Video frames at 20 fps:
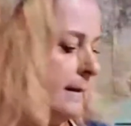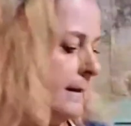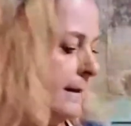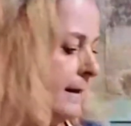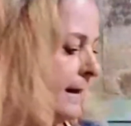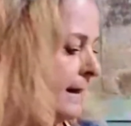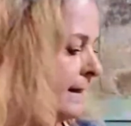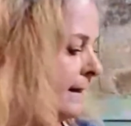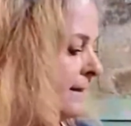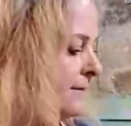
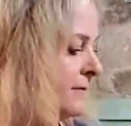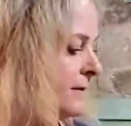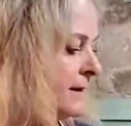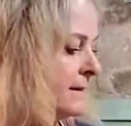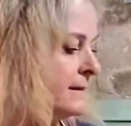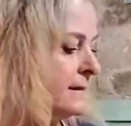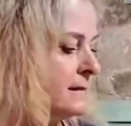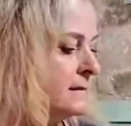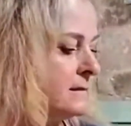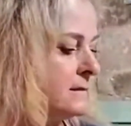And I've
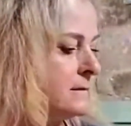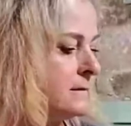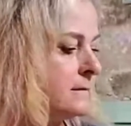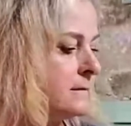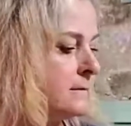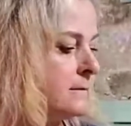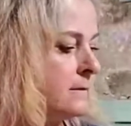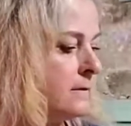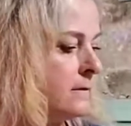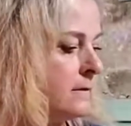got this
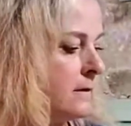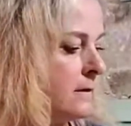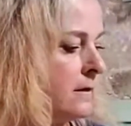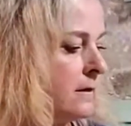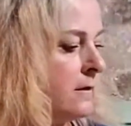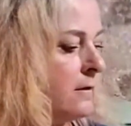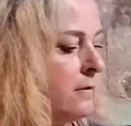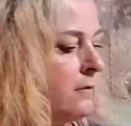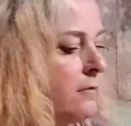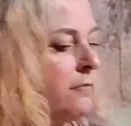
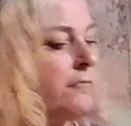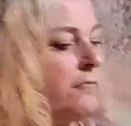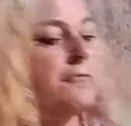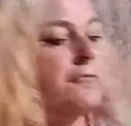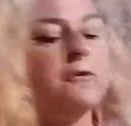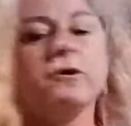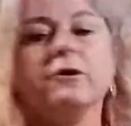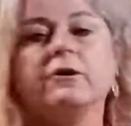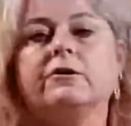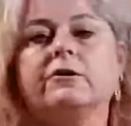
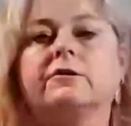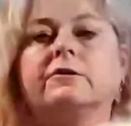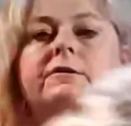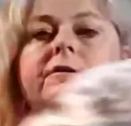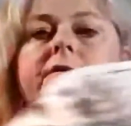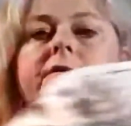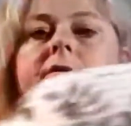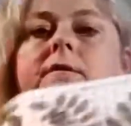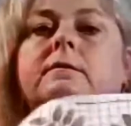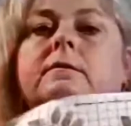
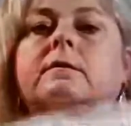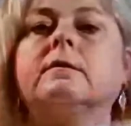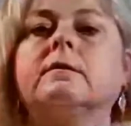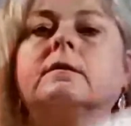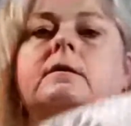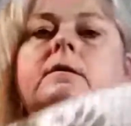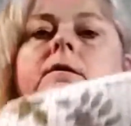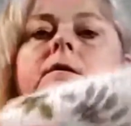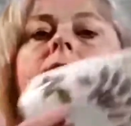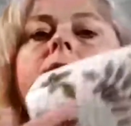fern
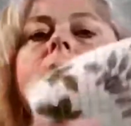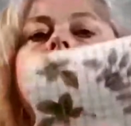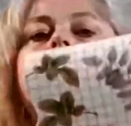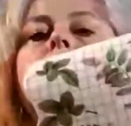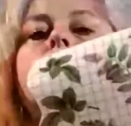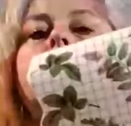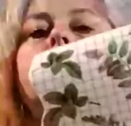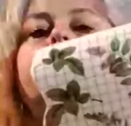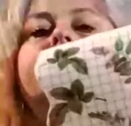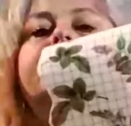
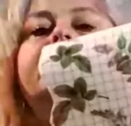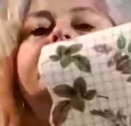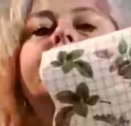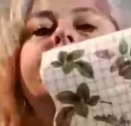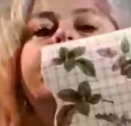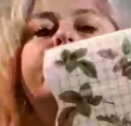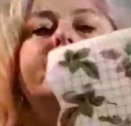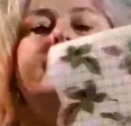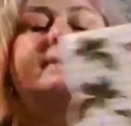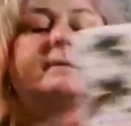with the
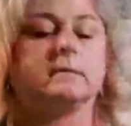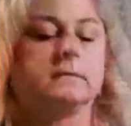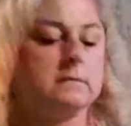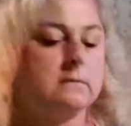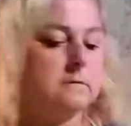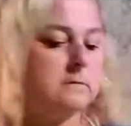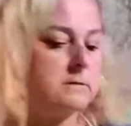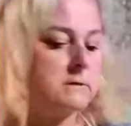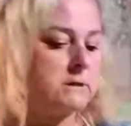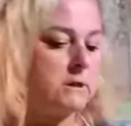pink.
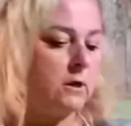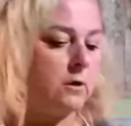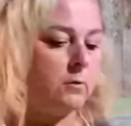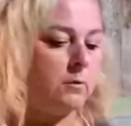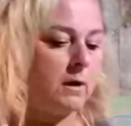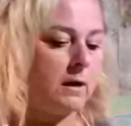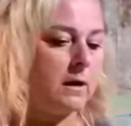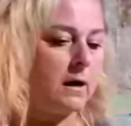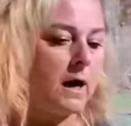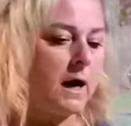
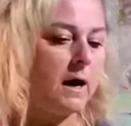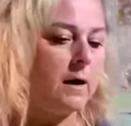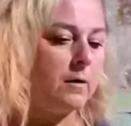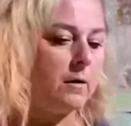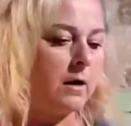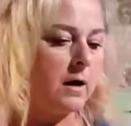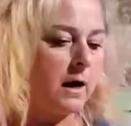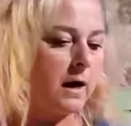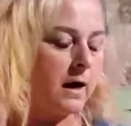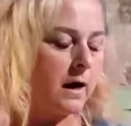So
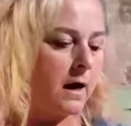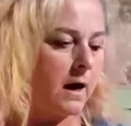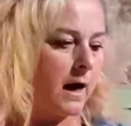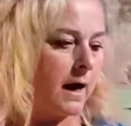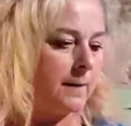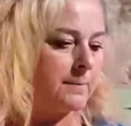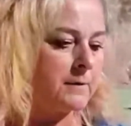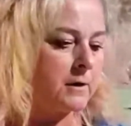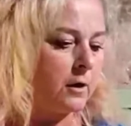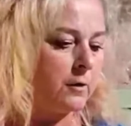
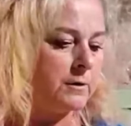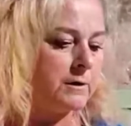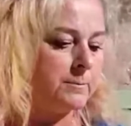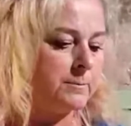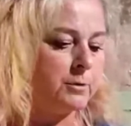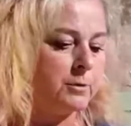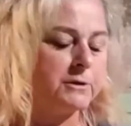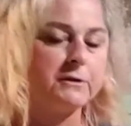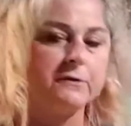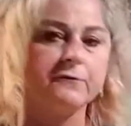I'm going to
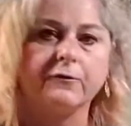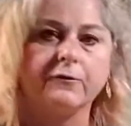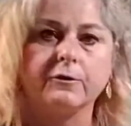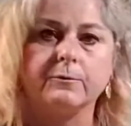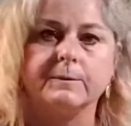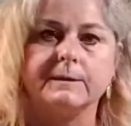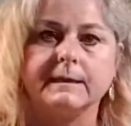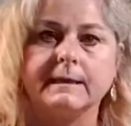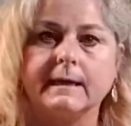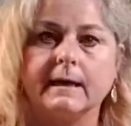put the fern
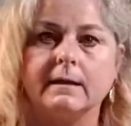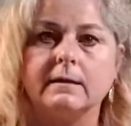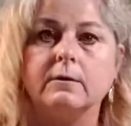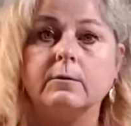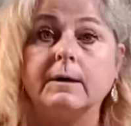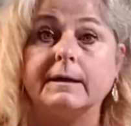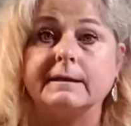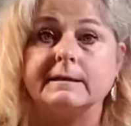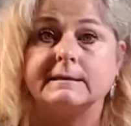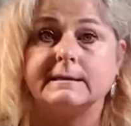with the yellow
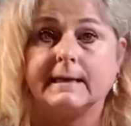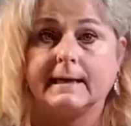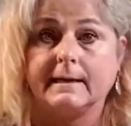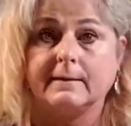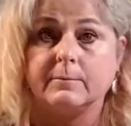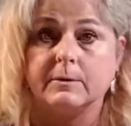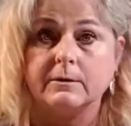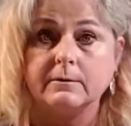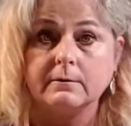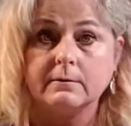on the
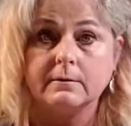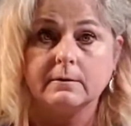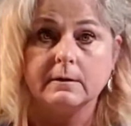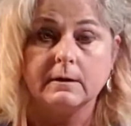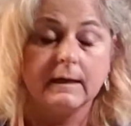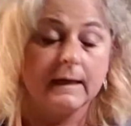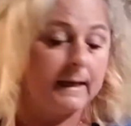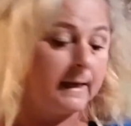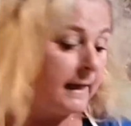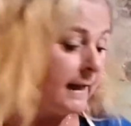table
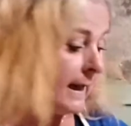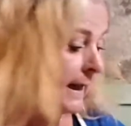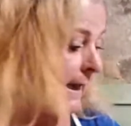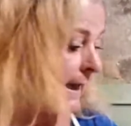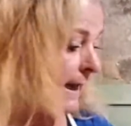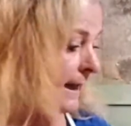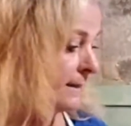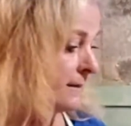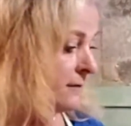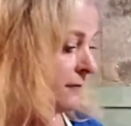
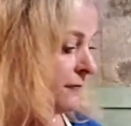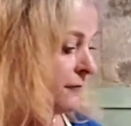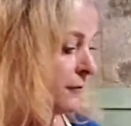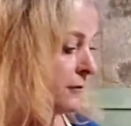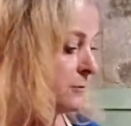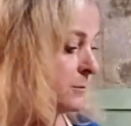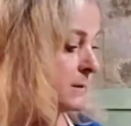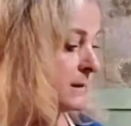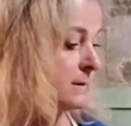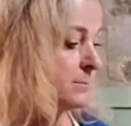and the
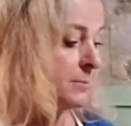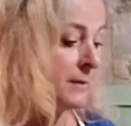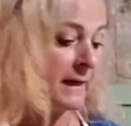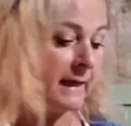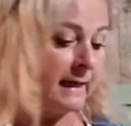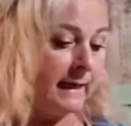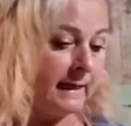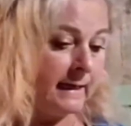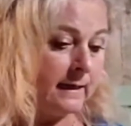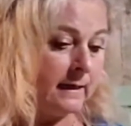fern with the
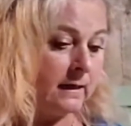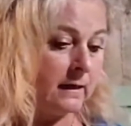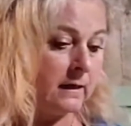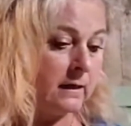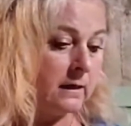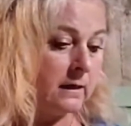pink